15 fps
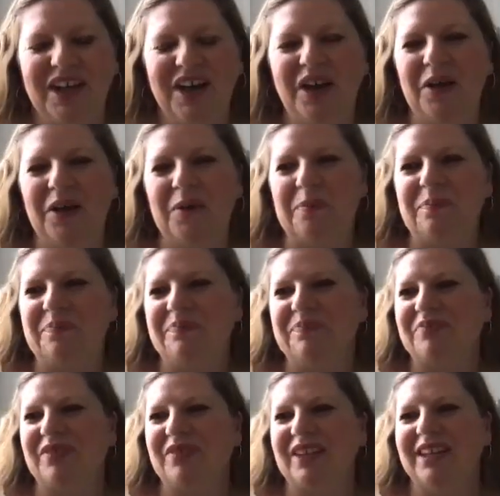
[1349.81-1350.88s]
That's
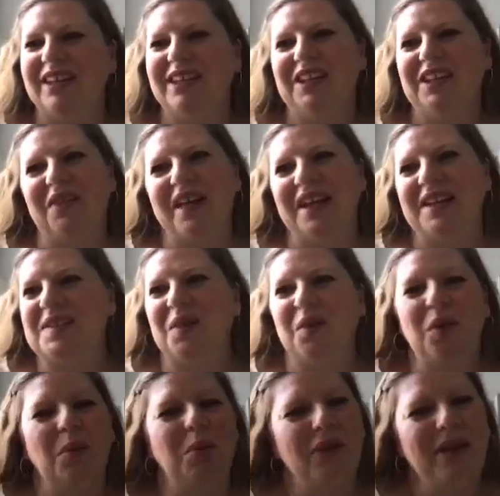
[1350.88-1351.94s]
the
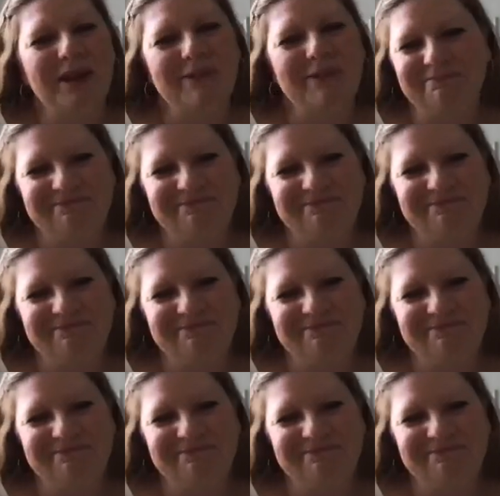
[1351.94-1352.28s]
whole point.